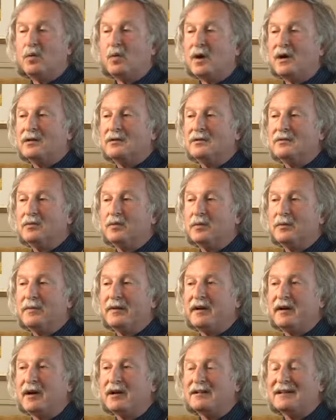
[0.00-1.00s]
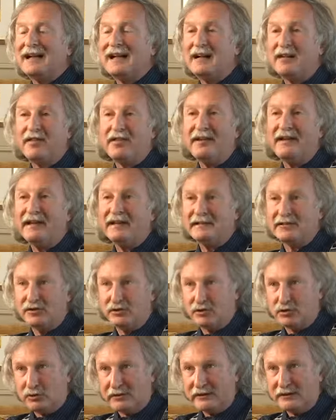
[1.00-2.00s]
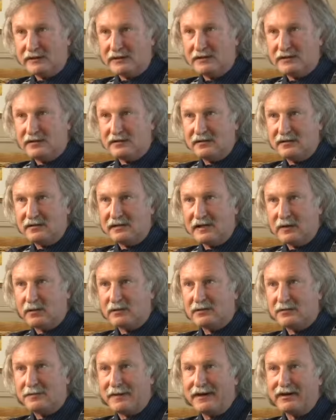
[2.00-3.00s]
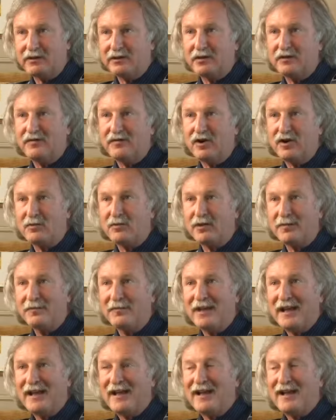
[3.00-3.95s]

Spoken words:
One would be called Healthy Knees and Joints. That one's by Europharma.